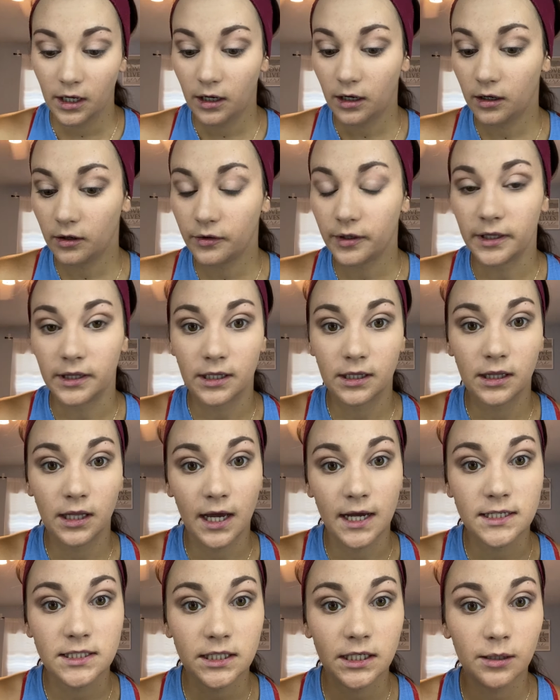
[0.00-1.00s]
Okay, the
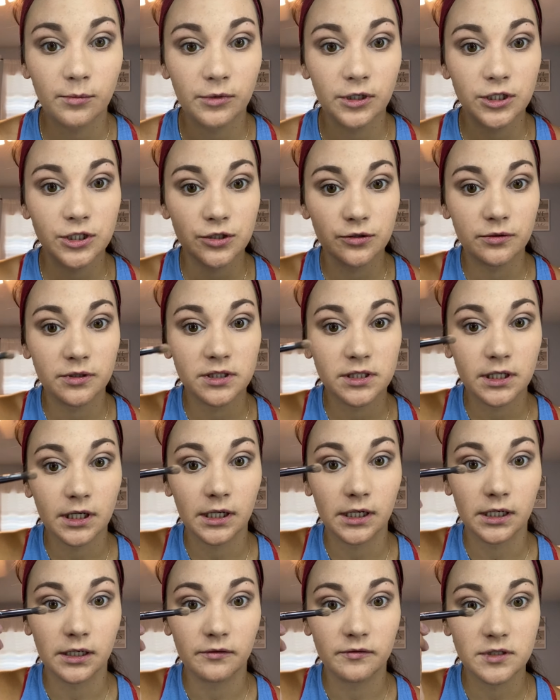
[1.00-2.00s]
last thing I'm going to do is
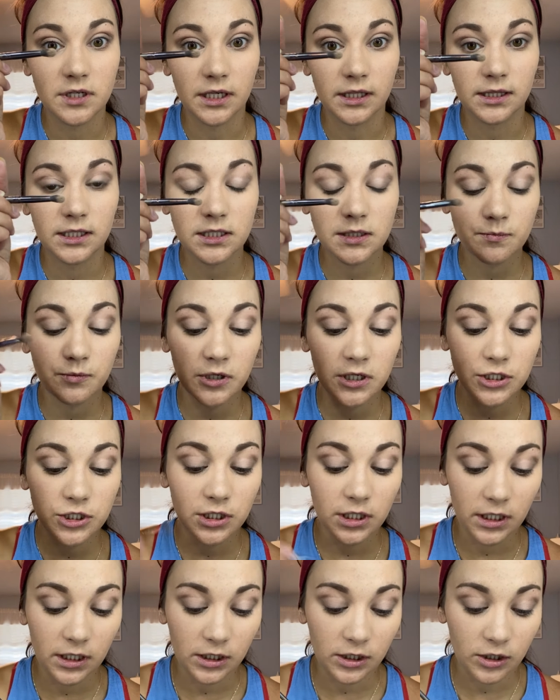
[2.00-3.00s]
kind of take this brush
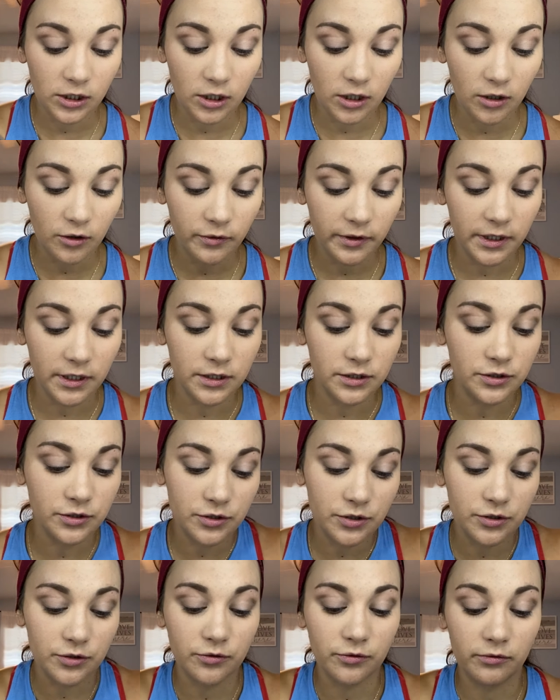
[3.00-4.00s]
and go
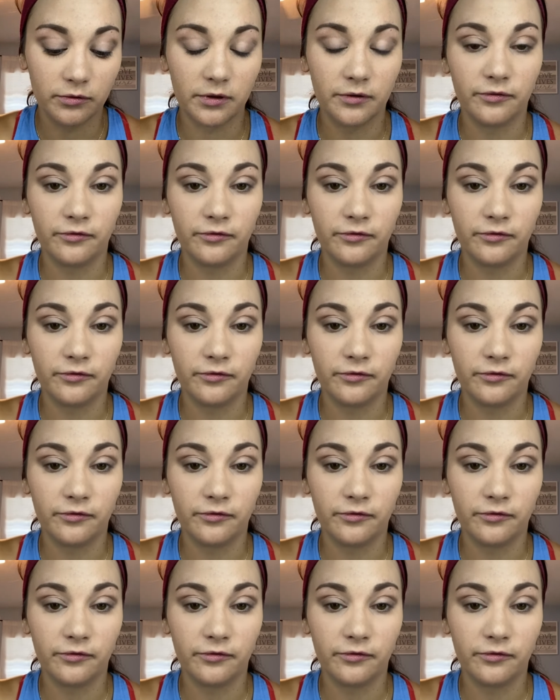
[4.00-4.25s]
into the